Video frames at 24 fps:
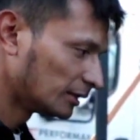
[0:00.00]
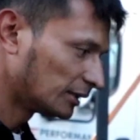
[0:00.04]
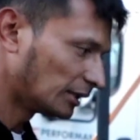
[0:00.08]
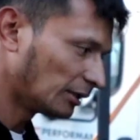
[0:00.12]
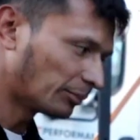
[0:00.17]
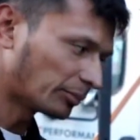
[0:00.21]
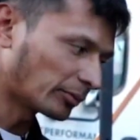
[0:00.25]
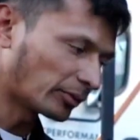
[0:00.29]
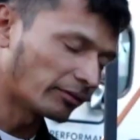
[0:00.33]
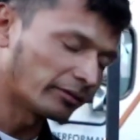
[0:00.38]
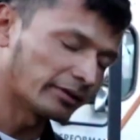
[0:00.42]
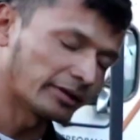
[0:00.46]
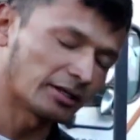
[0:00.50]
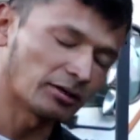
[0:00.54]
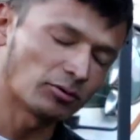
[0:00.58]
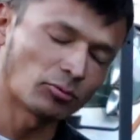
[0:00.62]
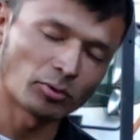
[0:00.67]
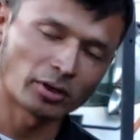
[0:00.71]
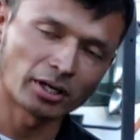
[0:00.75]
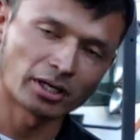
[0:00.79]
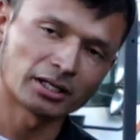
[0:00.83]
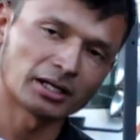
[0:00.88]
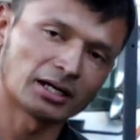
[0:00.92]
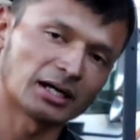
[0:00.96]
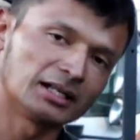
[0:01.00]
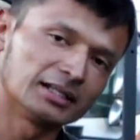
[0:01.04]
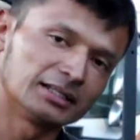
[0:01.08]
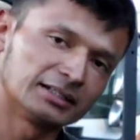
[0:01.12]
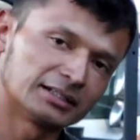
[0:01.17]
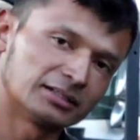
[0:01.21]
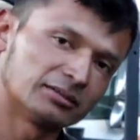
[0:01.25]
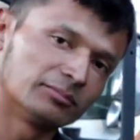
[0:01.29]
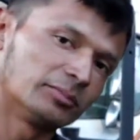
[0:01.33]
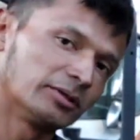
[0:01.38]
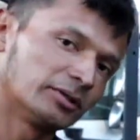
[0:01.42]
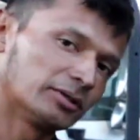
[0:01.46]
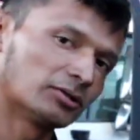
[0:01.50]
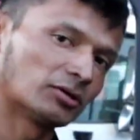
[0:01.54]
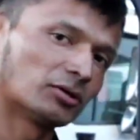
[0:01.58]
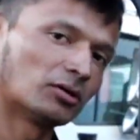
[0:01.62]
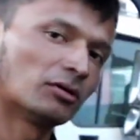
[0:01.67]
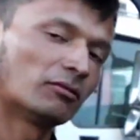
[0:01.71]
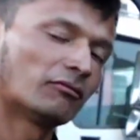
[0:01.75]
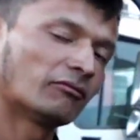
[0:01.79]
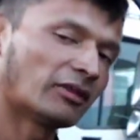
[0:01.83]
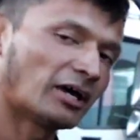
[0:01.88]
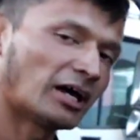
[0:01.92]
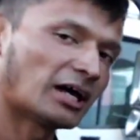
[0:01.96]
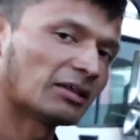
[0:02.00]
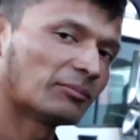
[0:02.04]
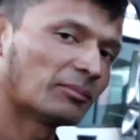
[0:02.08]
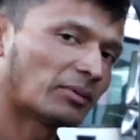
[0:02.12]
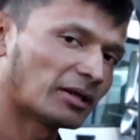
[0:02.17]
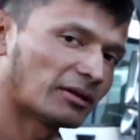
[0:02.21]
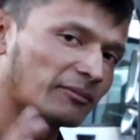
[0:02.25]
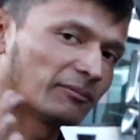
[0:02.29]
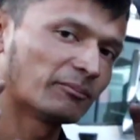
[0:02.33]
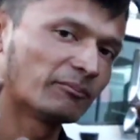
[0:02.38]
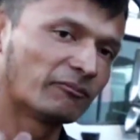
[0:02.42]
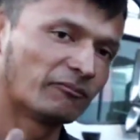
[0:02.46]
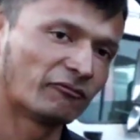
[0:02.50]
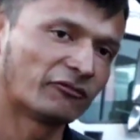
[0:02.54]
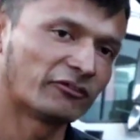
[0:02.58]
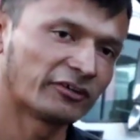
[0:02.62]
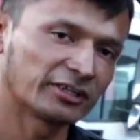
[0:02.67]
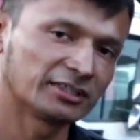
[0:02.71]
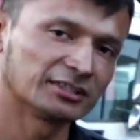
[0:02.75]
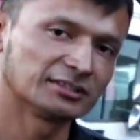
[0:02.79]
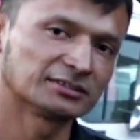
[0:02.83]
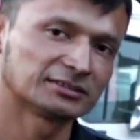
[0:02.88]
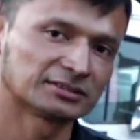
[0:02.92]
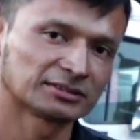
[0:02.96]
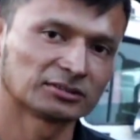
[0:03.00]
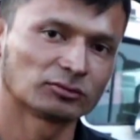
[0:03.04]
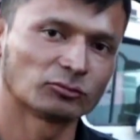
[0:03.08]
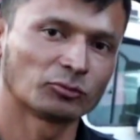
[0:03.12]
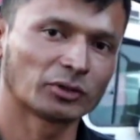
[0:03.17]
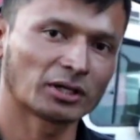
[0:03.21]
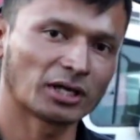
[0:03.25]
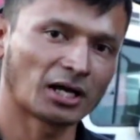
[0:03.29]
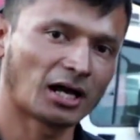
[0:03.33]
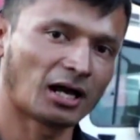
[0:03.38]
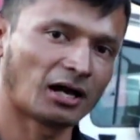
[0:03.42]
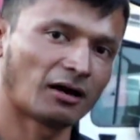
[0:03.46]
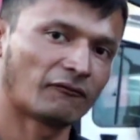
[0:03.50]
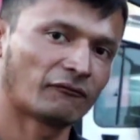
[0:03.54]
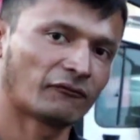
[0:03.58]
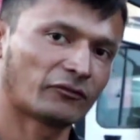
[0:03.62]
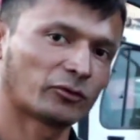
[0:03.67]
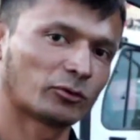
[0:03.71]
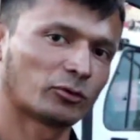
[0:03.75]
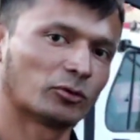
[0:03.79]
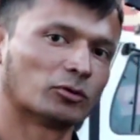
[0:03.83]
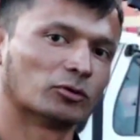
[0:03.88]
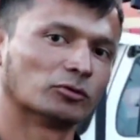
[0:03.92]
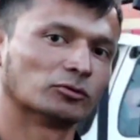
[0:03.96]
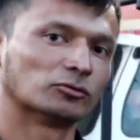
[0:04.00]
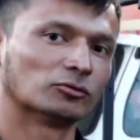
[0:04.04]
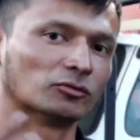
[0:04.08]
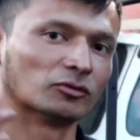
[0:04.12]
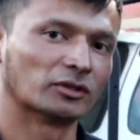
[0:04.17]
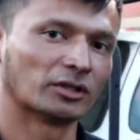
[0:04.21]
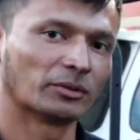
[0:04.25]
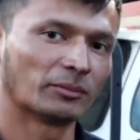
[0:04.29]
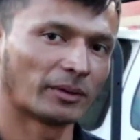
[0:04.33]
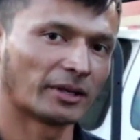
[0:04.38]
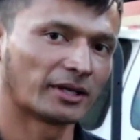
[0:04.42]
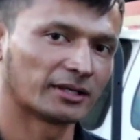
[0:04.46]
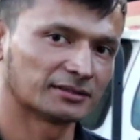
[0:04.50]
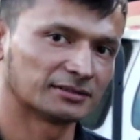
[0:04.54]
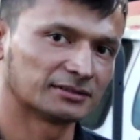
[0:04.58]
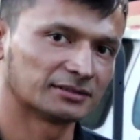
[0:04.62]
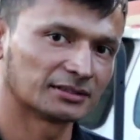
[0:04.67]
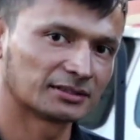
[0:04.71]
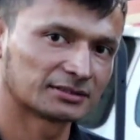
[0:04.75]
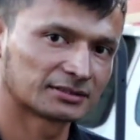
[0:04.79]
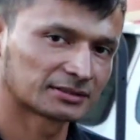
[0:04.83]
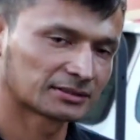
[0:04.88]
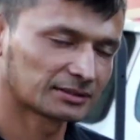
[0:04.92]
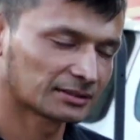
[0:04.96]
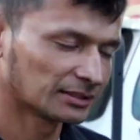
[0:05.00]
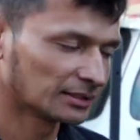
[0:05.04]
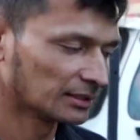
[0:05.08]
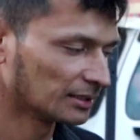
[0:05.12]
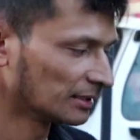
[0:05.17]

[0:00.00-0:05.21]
The problem went a little beyond of that, but first we have to go to the basics.